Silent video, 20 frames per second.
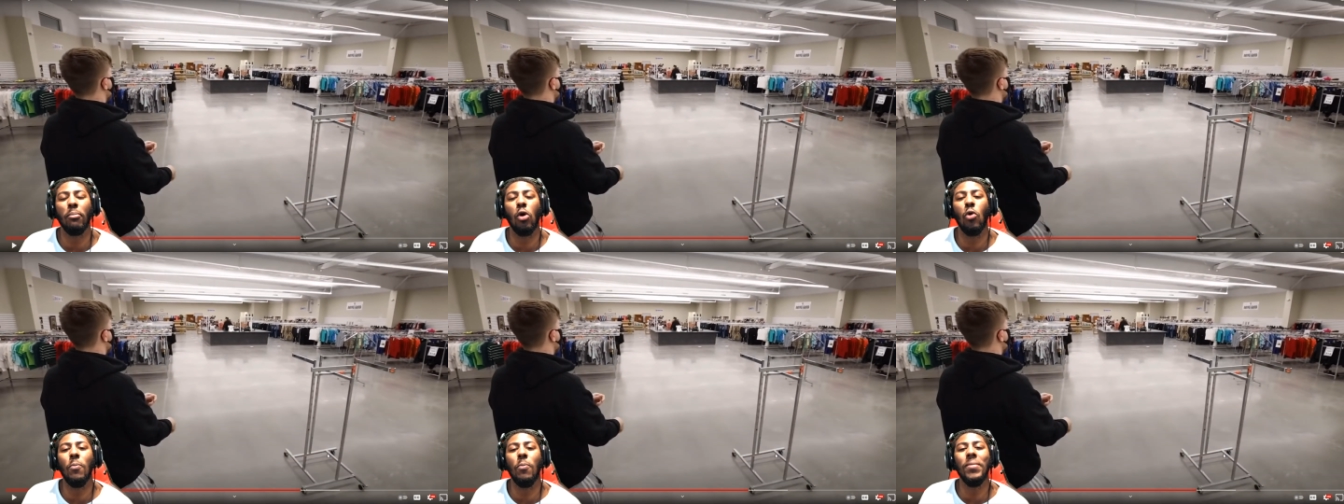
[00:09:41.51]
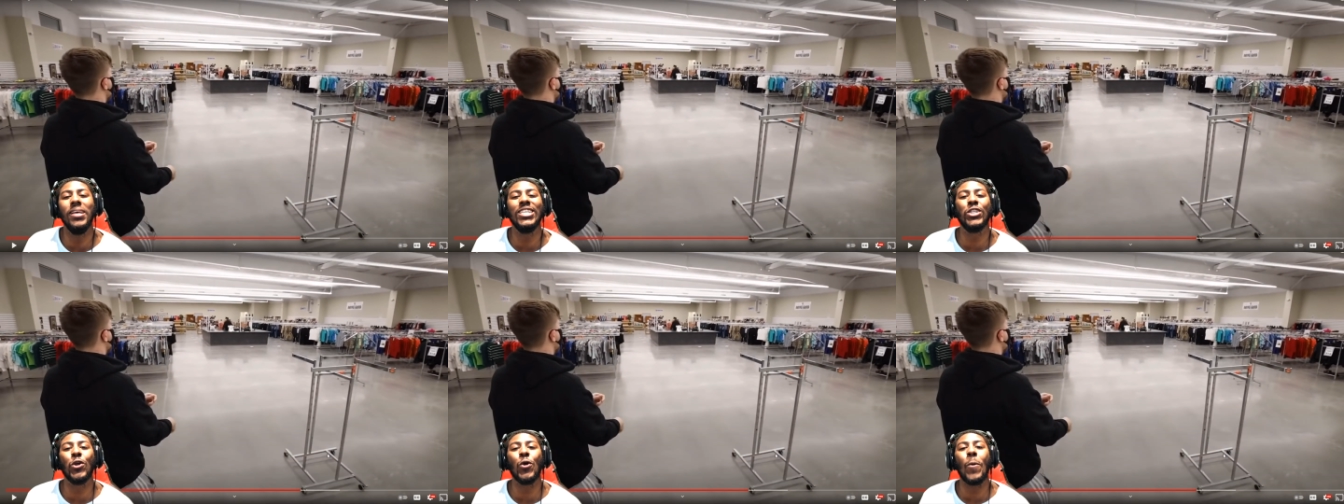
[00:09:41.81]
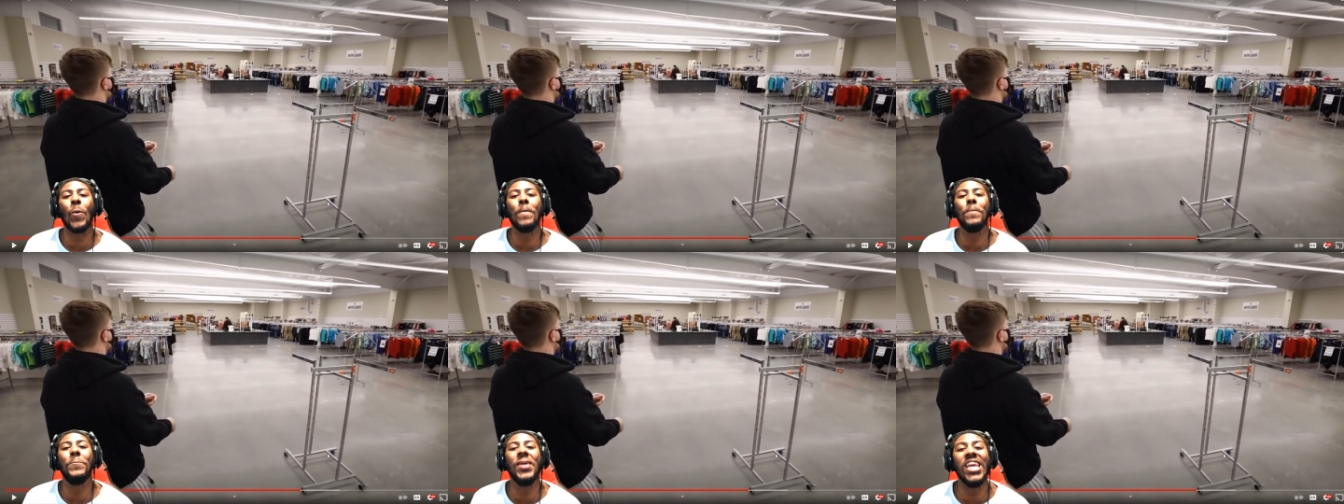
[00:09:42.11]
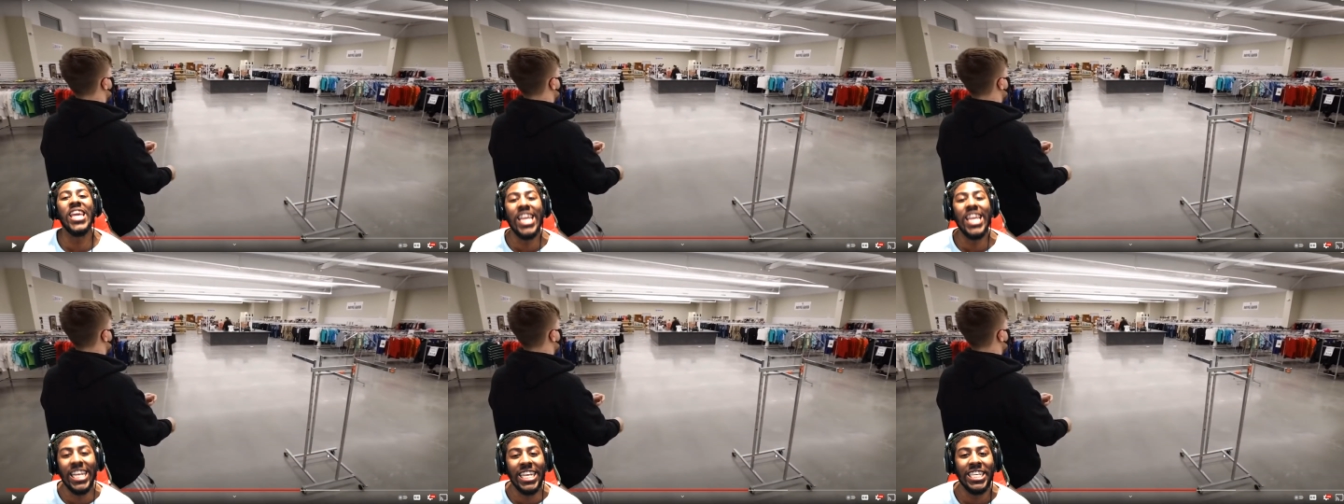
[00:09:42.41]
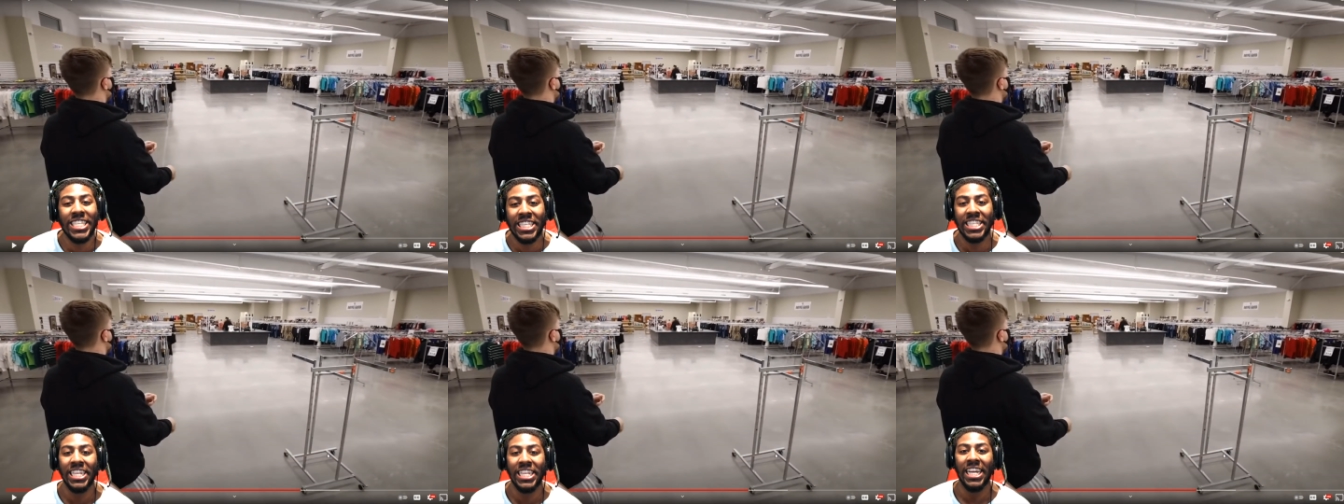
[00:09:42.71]
Bro, Mr.
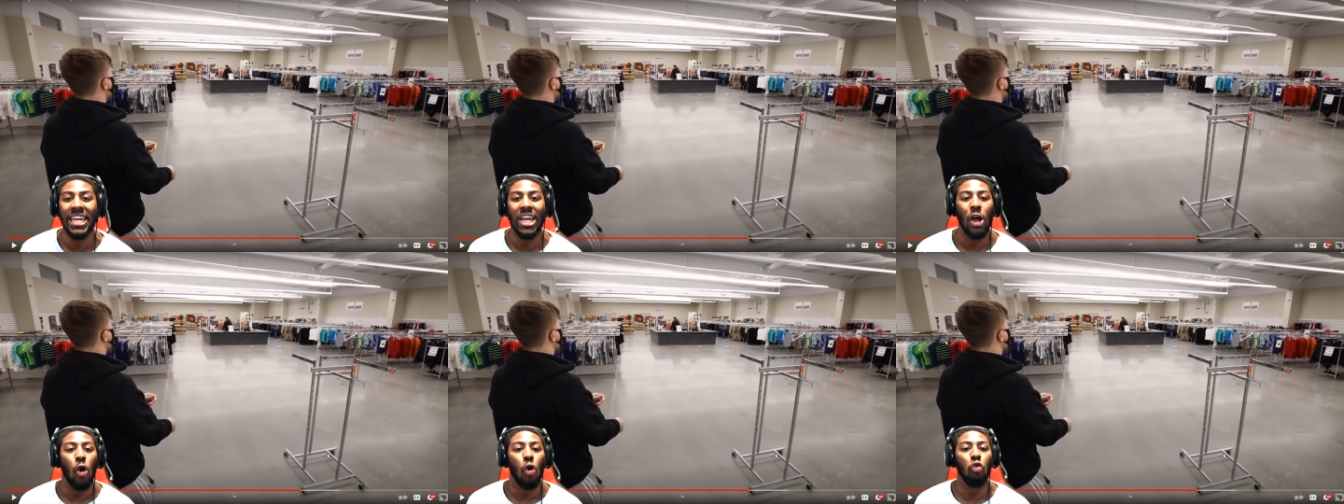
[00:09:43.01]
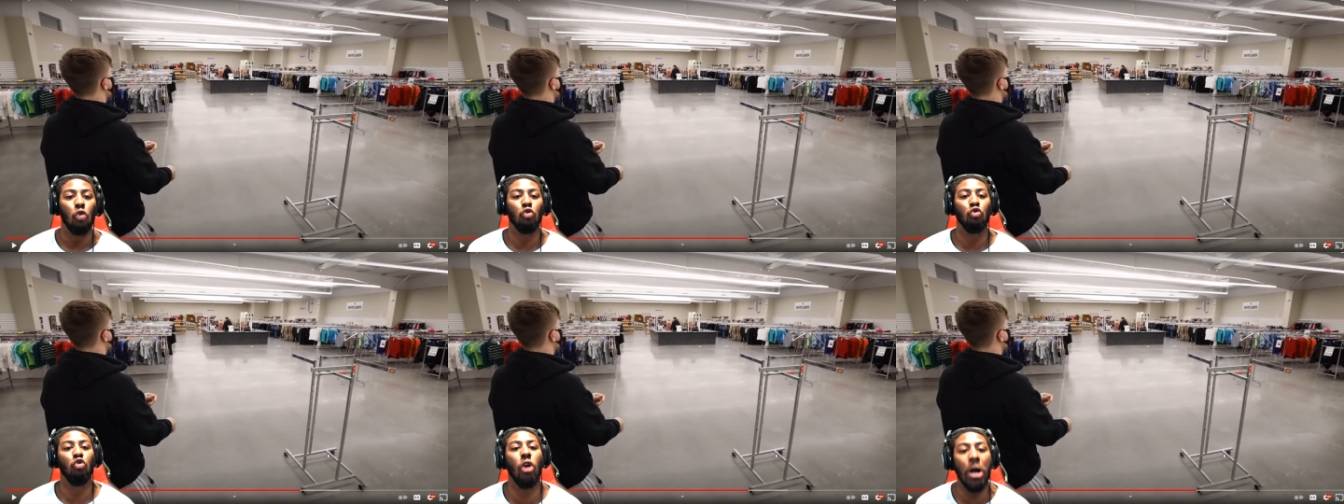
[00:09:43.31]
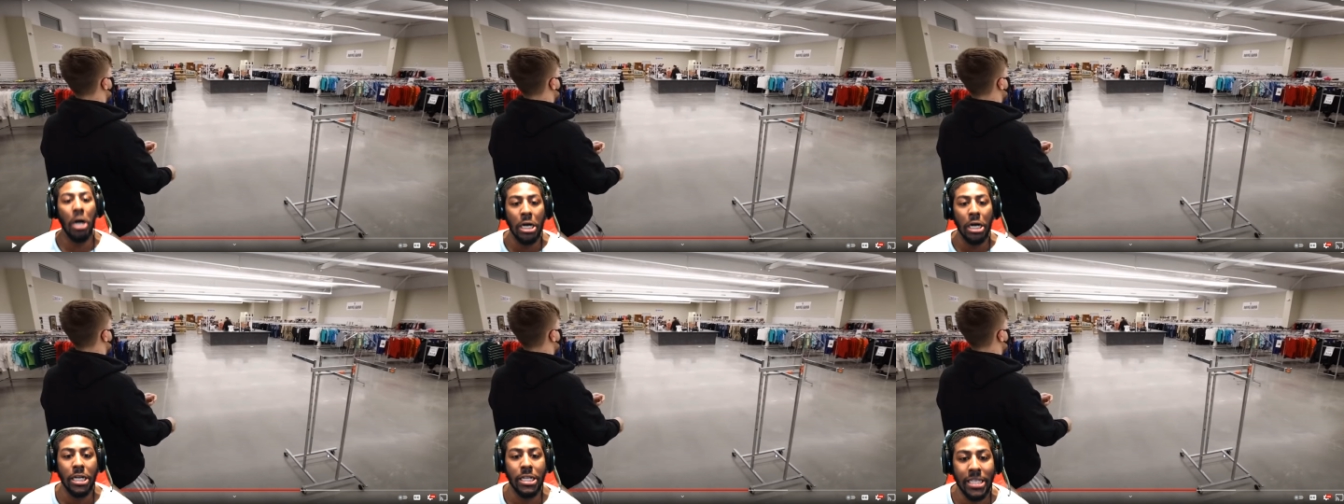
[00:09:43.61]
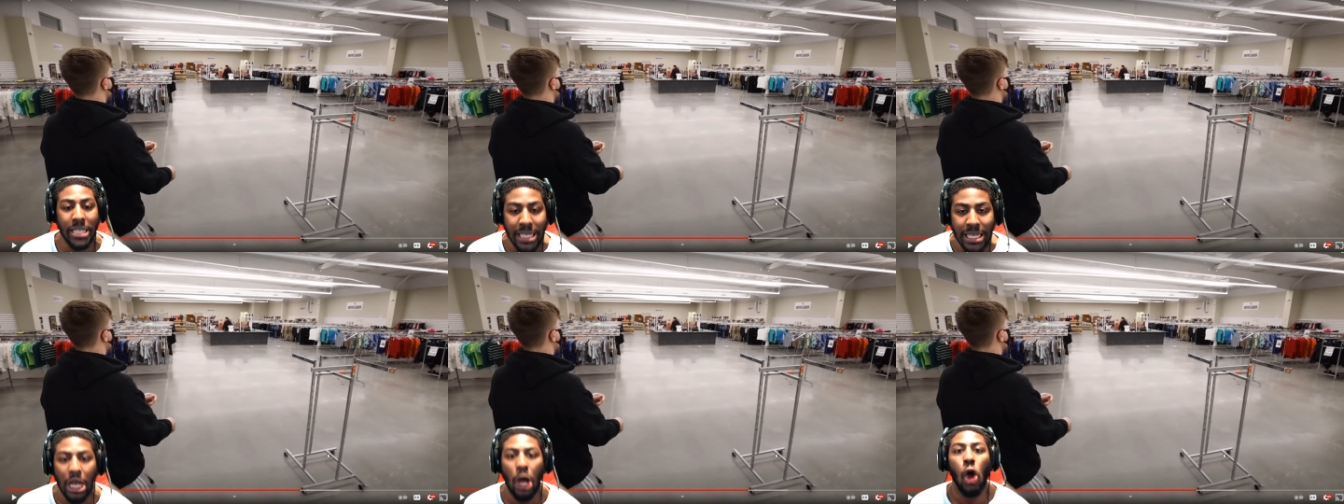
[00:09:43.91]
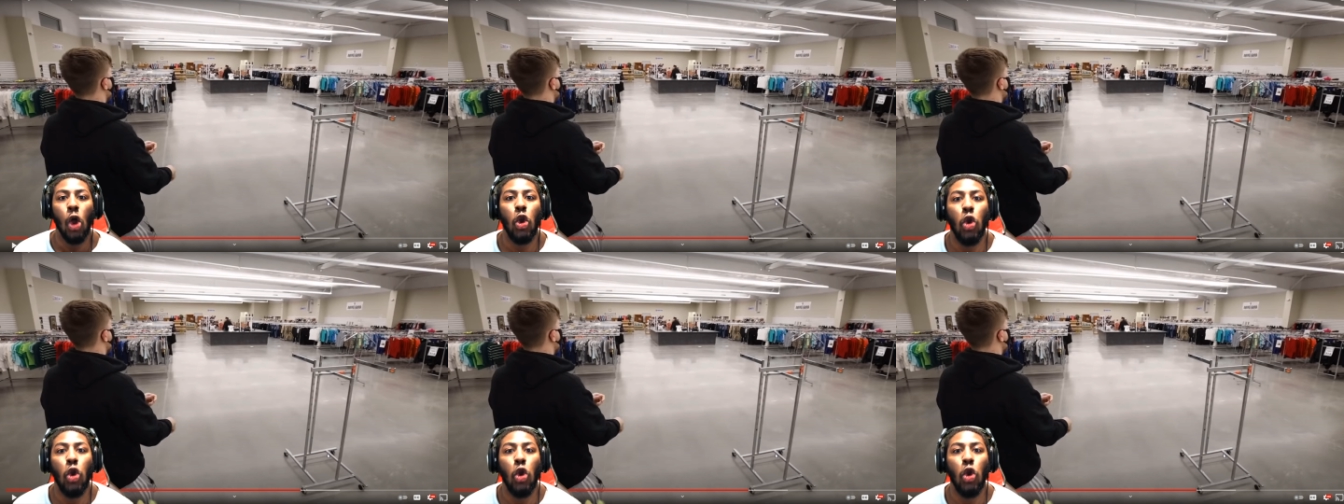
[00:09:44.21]
Beast runs